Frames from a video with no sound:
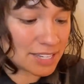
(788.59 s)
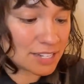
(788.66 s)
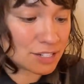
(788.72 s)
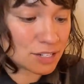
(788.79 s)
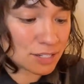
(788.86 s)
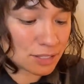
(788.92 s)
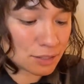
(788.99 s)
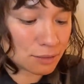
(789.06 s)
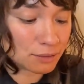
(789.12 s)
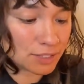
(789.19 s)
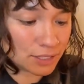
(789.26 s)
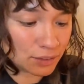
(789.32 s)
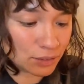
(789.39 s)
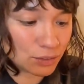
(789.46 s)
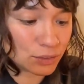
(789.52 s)
It just
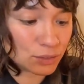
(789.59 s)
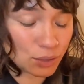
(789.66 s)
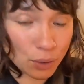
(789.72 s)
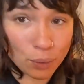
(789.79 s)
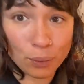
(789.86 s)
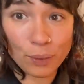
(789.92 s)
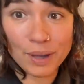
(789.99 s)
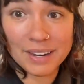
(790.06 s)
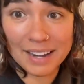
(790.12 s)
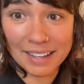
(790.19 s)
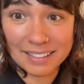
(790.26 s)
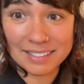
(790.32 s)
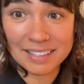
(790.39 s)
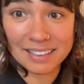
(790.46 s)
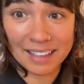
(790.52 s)
feels so
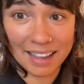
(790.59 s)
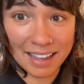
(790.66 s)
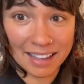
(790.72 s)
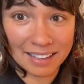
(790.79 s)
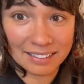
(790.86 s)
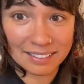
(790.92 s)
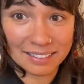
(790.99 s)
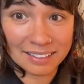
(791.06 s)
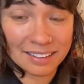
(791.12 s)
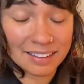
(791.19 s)
nice in the hand.